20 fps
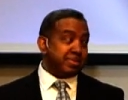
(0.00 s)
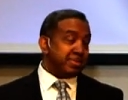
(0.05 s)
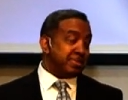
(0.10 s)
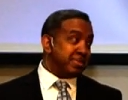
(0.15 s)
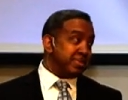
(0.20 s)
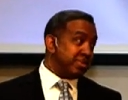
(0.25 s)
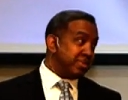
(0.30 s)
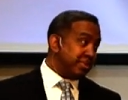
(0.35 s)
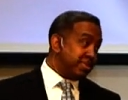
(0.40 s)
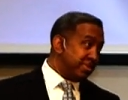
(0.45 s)

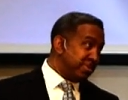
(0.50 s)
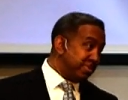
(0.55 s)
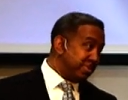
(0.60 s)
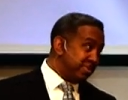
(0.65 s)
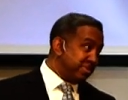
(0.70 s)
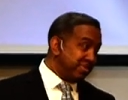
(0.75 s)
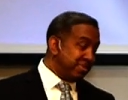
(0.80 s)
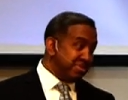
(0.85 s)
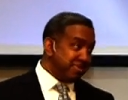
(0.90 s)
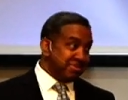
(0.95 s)

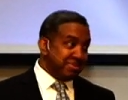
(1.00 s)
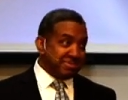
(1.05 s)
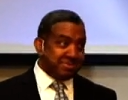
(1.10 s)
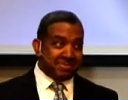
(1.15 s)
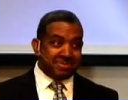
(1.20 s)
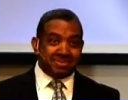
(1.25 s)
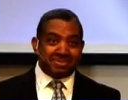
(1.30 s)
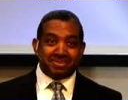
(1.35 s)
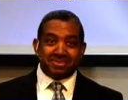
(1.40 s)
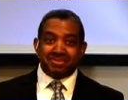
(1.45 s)

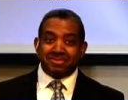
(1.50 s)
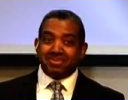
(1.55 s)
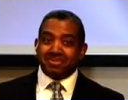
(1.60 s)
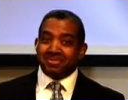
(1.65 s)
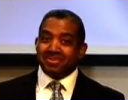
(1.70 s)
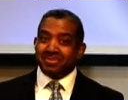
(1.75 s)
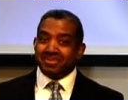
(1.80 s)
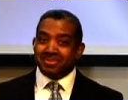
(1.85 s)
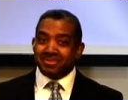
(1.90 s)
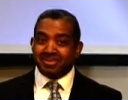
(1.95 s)

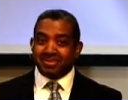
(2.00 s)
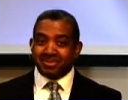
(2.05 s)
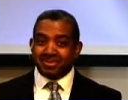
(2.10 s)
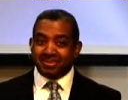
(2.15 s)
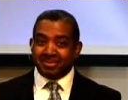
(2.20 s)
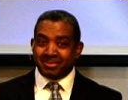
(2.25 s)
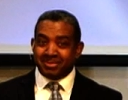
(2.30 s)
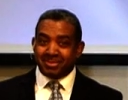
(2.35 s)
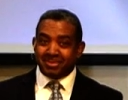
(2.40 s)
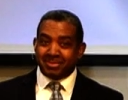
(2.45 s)

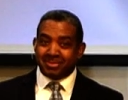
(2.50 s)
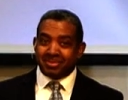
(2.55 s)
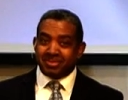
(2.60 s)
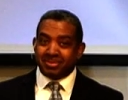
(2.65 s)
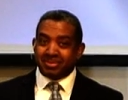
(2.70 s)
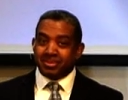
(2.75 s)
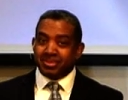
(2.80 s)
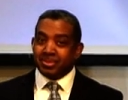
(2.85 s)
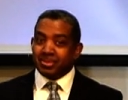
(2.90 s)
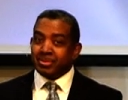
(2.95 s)

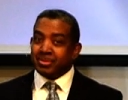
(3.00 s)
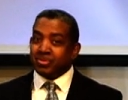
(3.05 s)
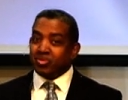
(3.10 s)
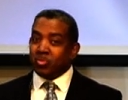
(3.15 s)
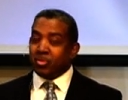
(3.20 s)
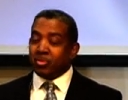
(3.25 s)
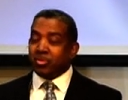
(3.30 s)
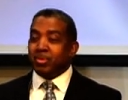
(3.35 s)
(no one is talking)